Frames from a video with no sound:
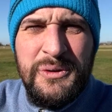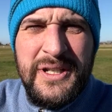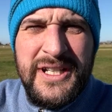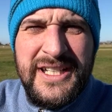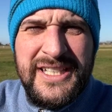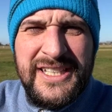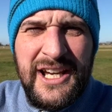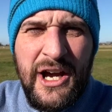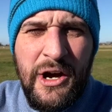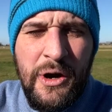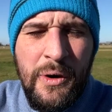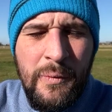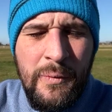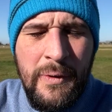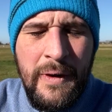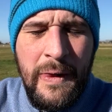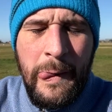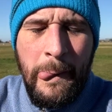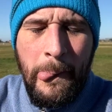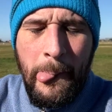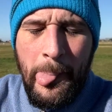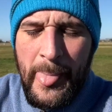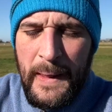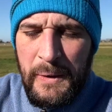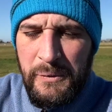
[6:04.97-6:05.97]
this hole
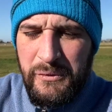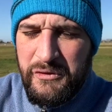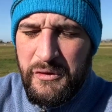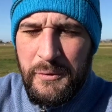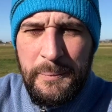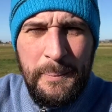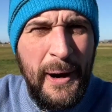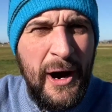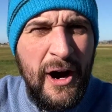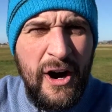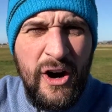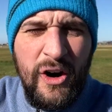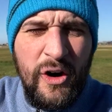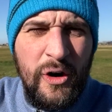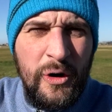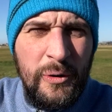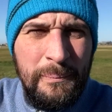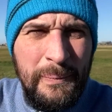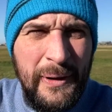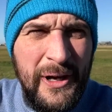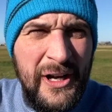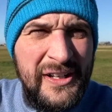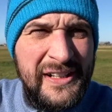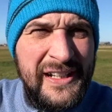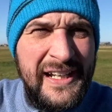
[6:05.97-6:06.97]
with a par or
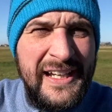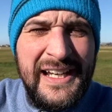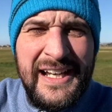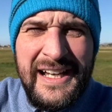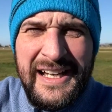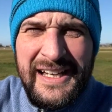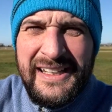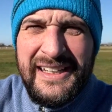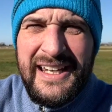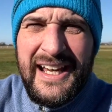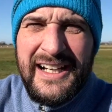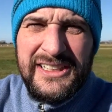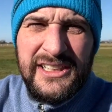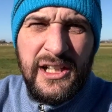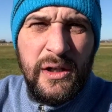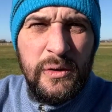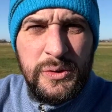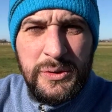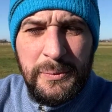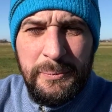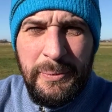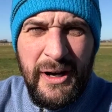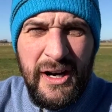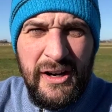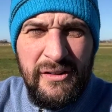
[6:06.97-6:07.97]
birdie, next
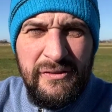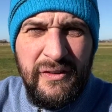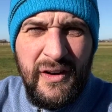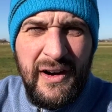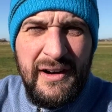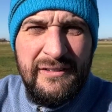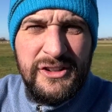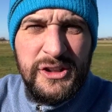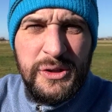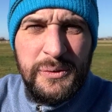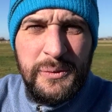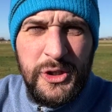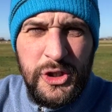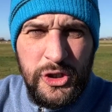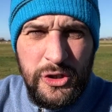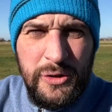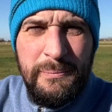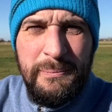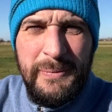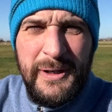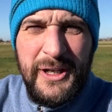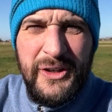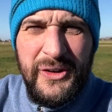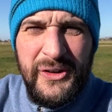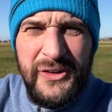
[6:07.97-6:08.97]
hole's a par 5, so we
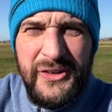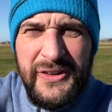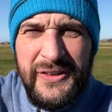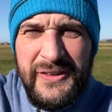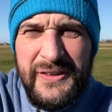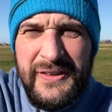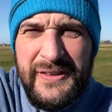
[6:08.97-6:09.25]
should be good.